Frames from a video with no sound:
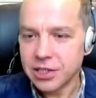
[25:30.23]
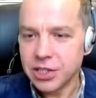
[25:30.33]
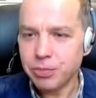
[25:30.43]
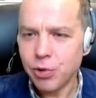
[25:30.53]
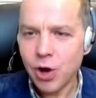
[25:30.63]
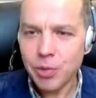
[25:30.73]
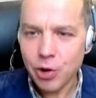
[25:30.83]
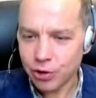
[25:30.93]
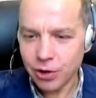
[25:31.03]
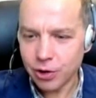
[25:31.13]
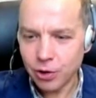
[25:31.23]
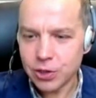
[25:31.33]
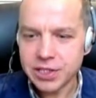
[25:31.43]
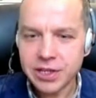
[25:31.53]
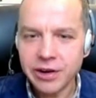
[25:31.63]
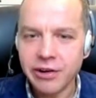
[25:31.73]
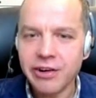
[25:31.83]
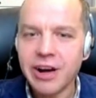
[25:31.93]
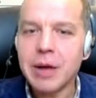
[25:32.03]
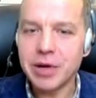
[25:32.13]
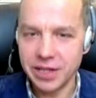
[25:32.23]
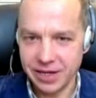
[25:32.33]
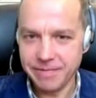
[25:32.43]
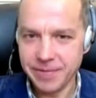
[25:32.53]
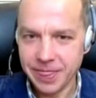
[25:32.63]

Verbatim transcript: diploma or lost gramata.